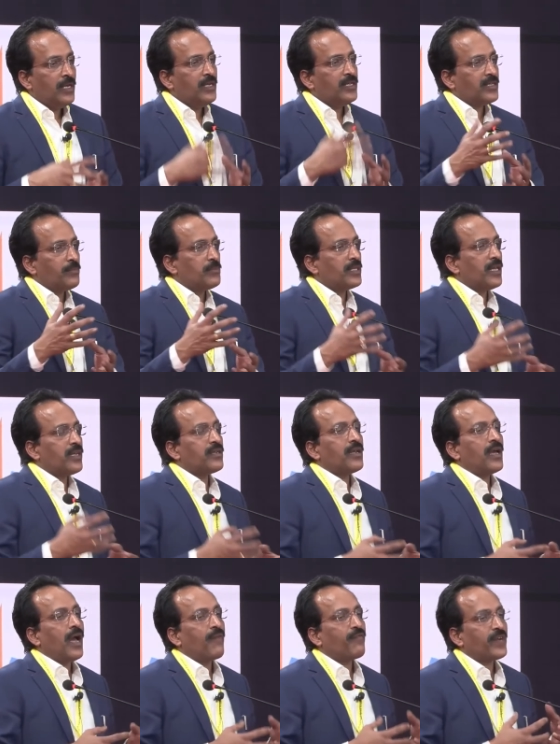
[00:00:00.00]
It is something that
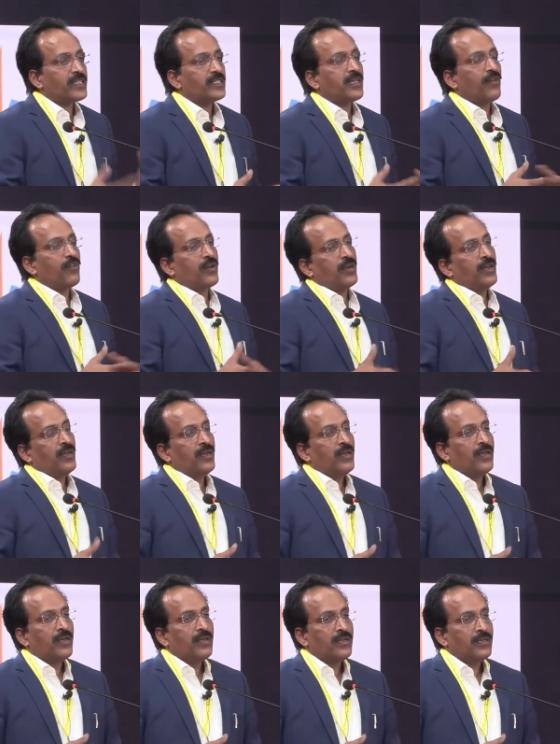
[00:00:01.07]
affects our
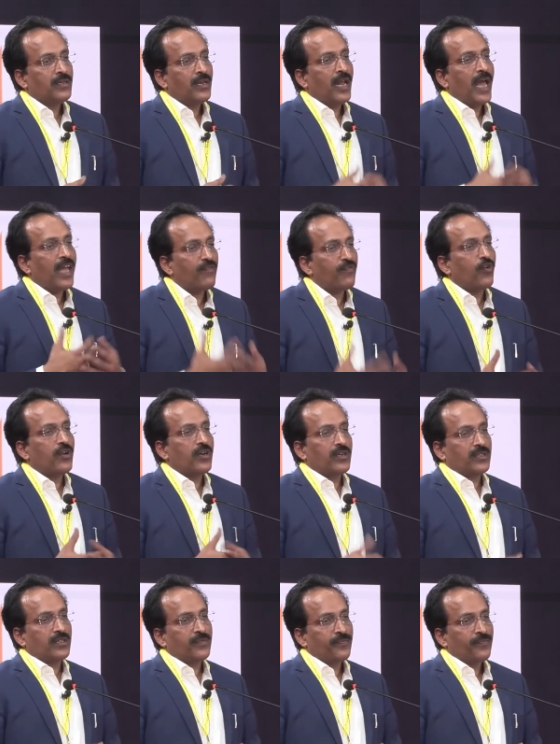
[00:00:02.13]
life on
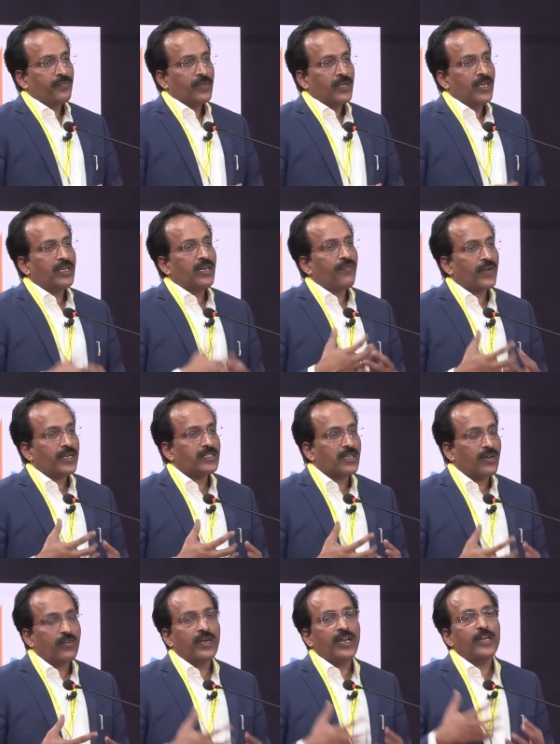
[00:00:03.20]
Earth. It
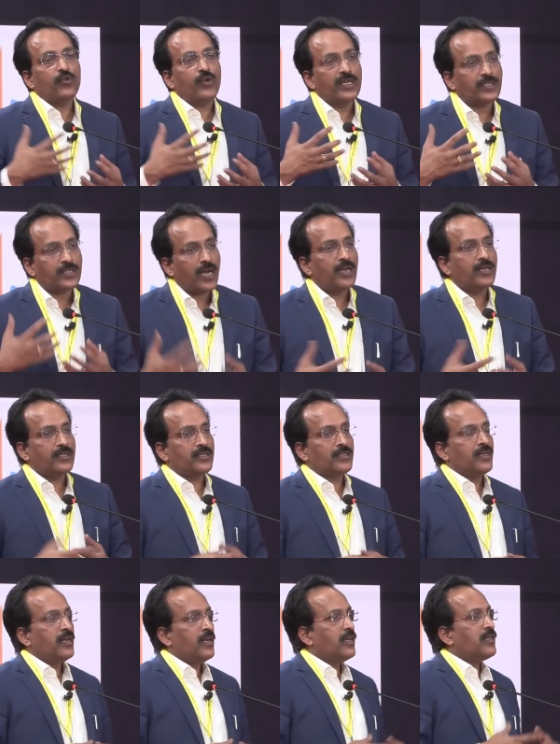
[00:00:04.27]
affects our day-to-day
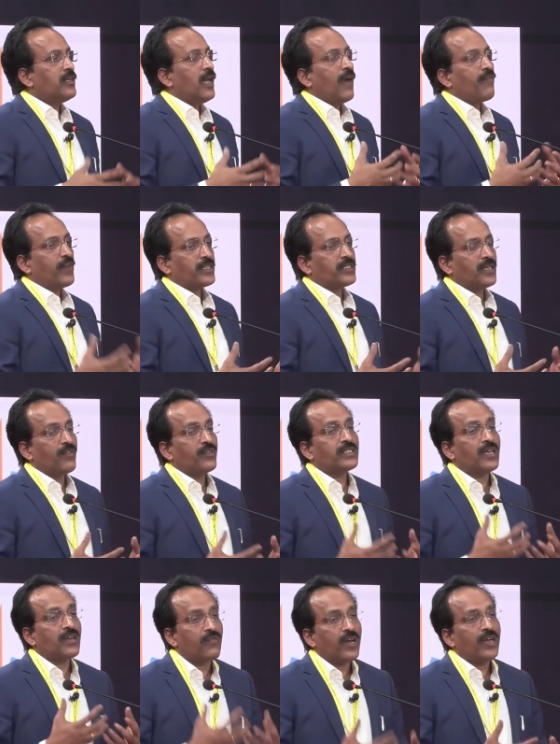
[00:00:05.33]
science. It affects our
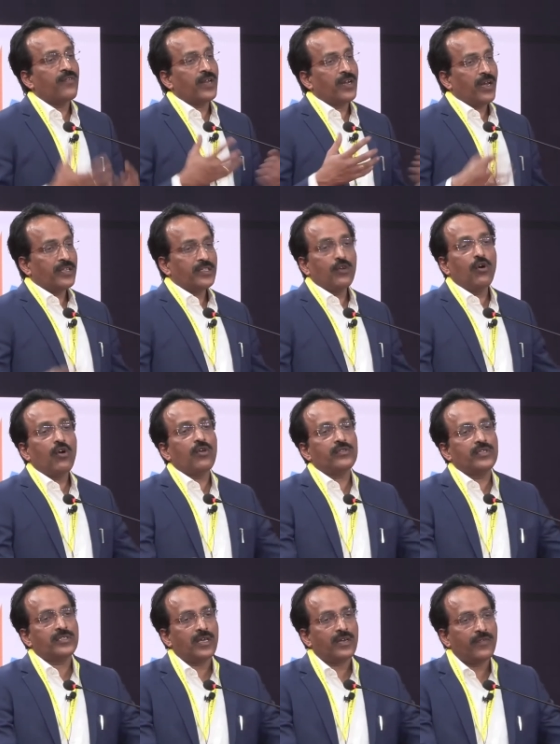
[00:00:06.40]
survival. I think all
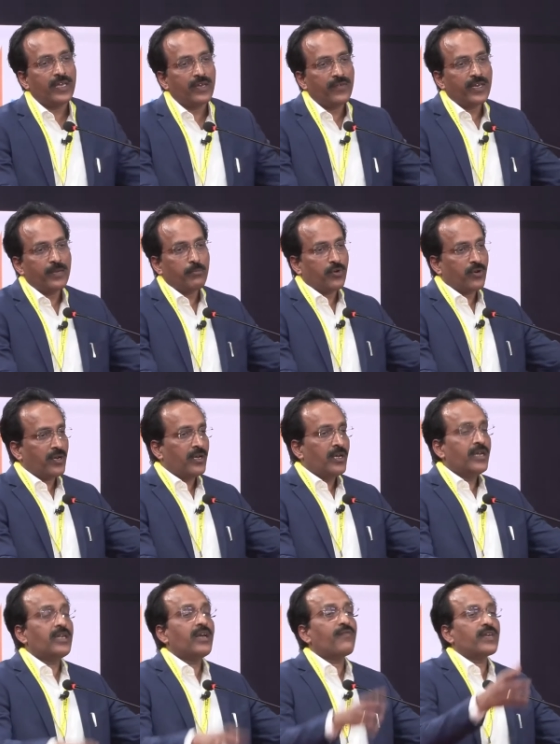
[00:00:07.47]
of these are very, very important.
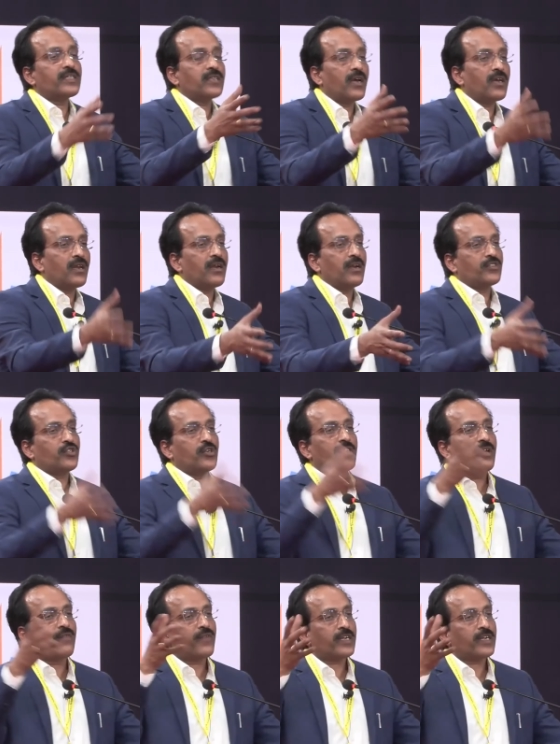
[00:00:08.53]
It affects agriculture. It